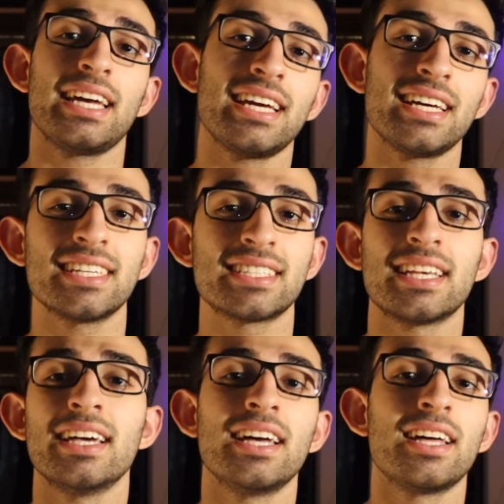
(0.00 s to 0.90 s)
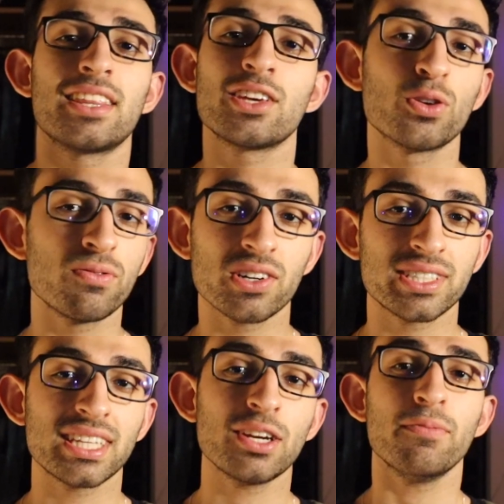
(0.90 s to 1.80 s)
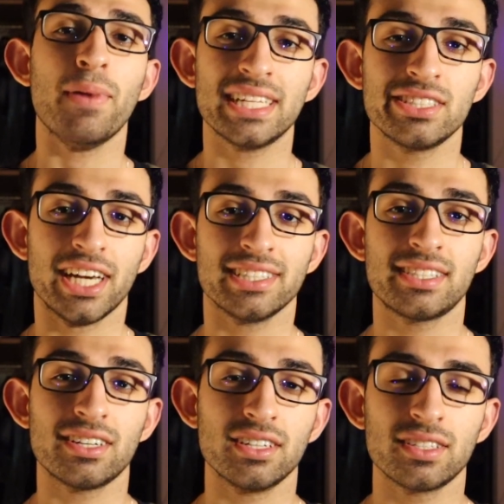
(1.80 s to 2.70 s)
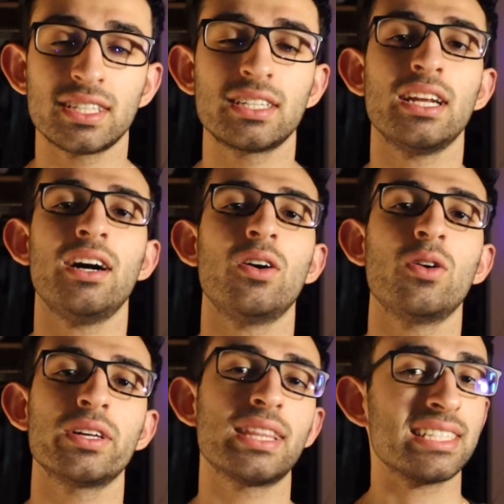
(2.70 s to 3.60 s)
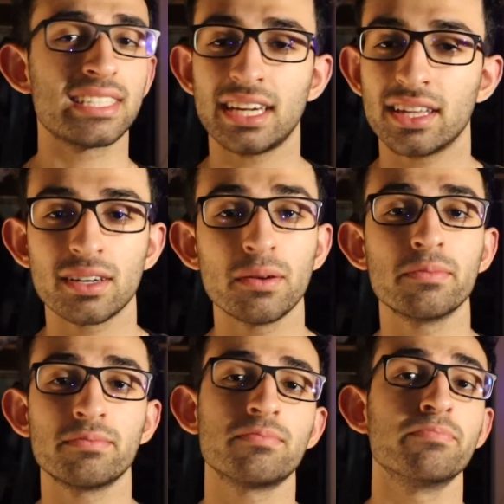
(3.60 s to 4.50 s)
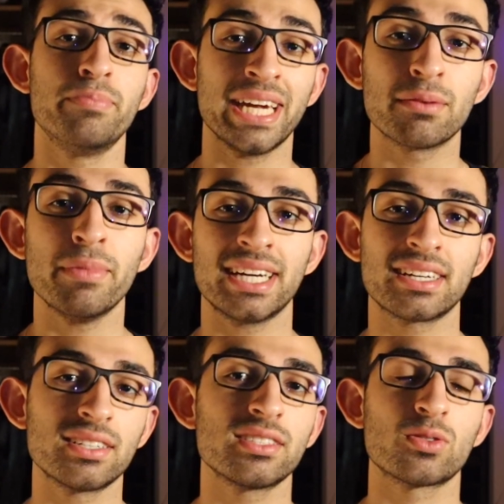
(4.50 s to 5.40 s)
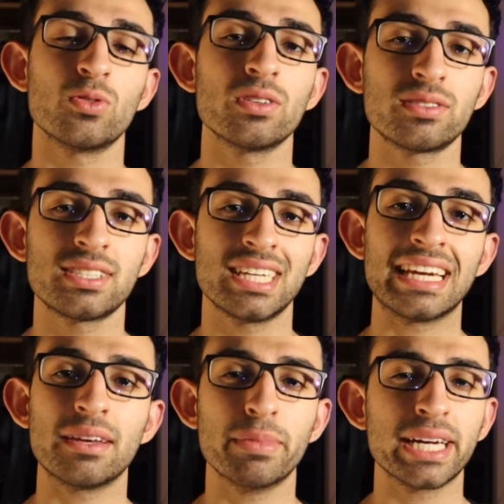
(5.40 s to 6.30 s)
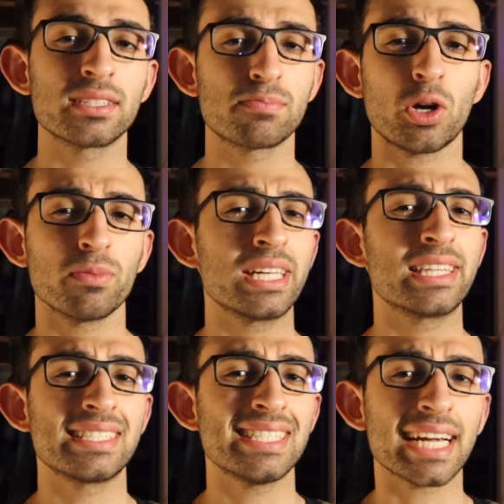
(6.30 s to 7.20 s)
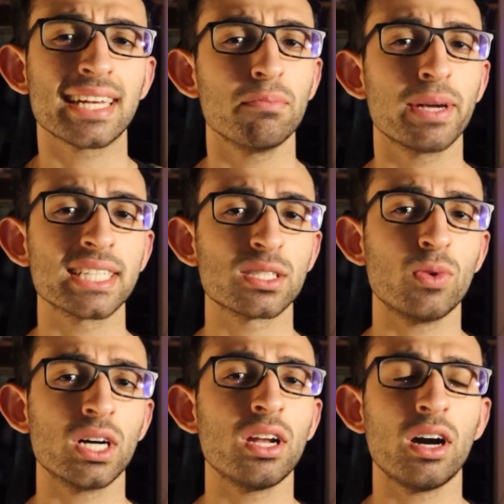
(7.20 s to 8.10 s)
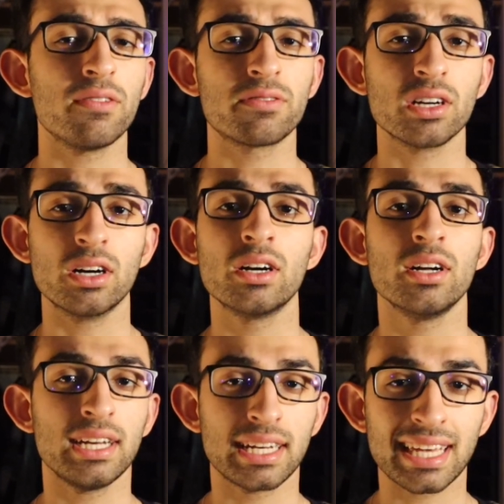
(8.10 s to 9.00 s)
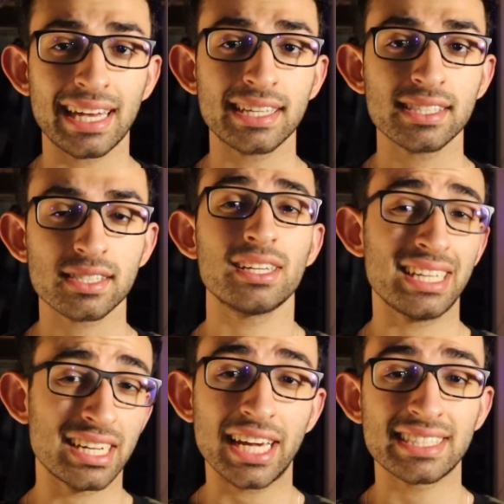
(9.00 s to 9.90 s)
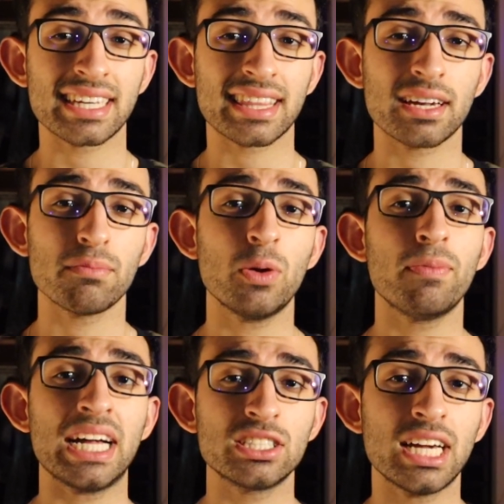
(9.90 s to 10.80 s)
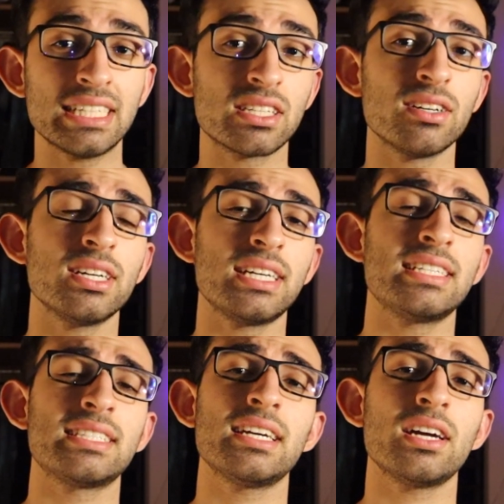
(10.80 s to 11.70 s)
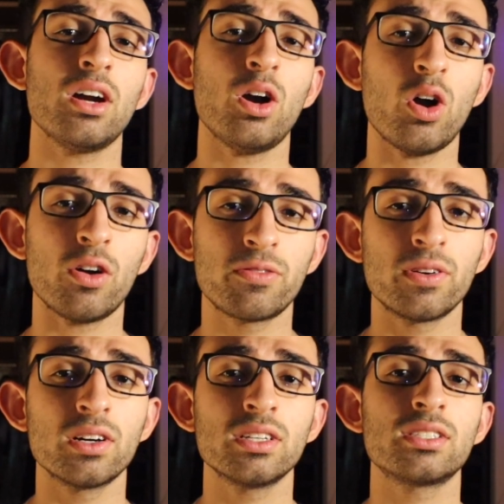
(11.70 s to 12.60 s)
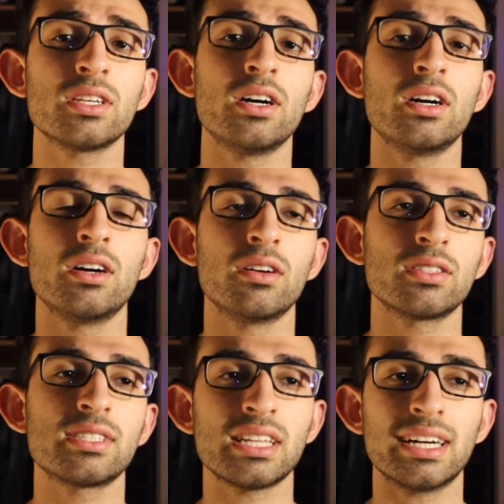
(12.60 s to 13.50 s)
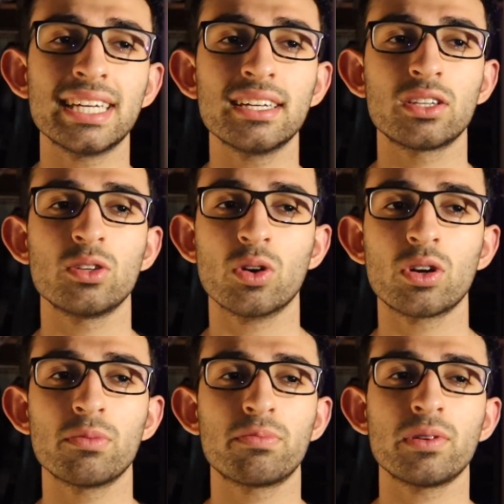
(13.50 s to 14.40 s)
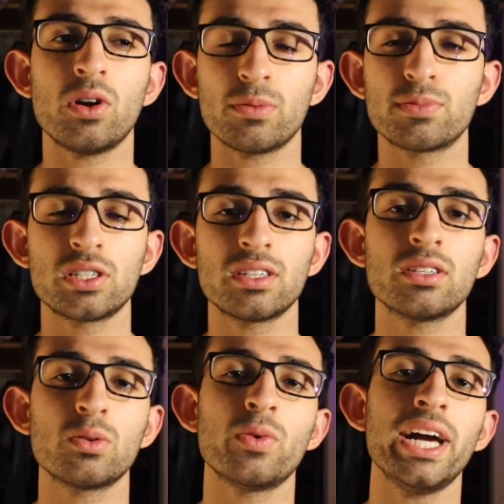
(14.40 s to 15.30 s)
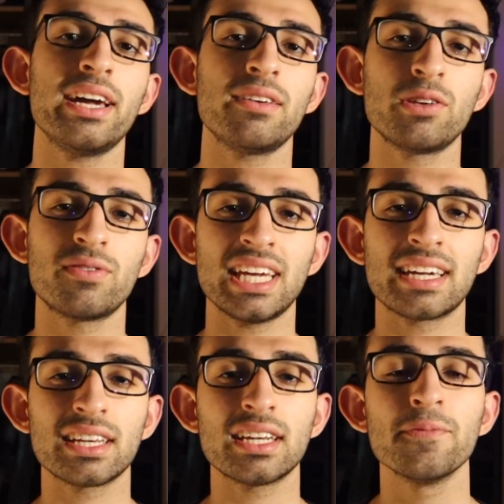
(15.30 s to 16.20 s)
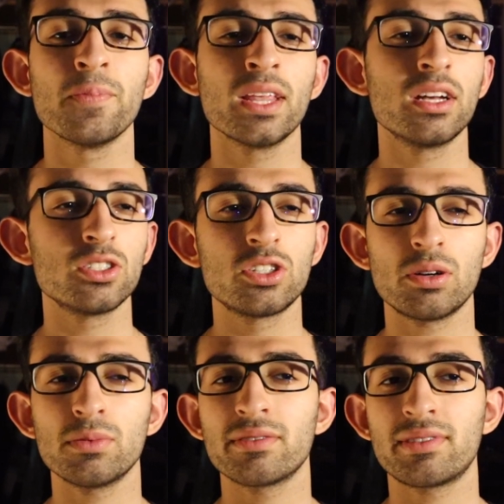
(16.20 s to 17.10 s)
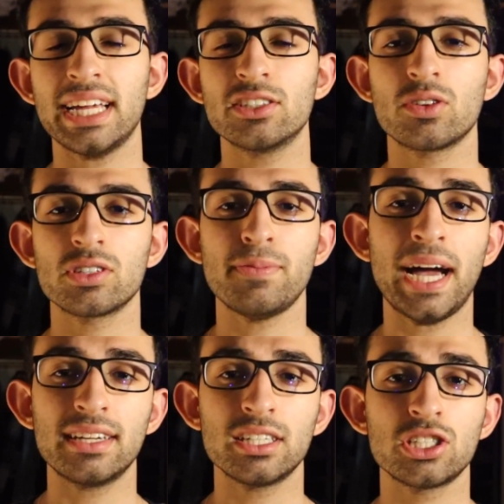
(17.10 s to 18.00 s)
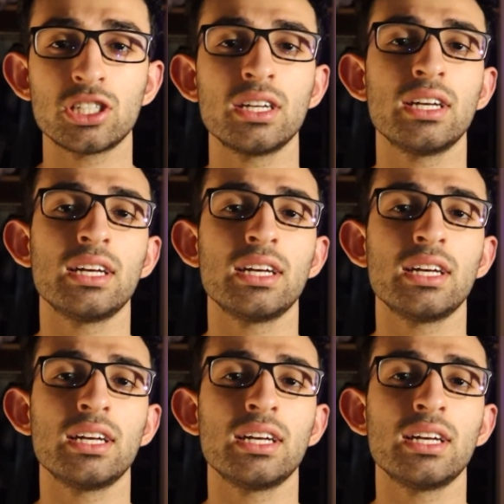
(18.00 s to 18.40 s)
is the University of Manchester. Now that's another big medical school, it's really big. It's probably the second biggest one after King's. An interesting thing about Manchester is it offers a study in Europe option, where if you've taken German, French or Spanish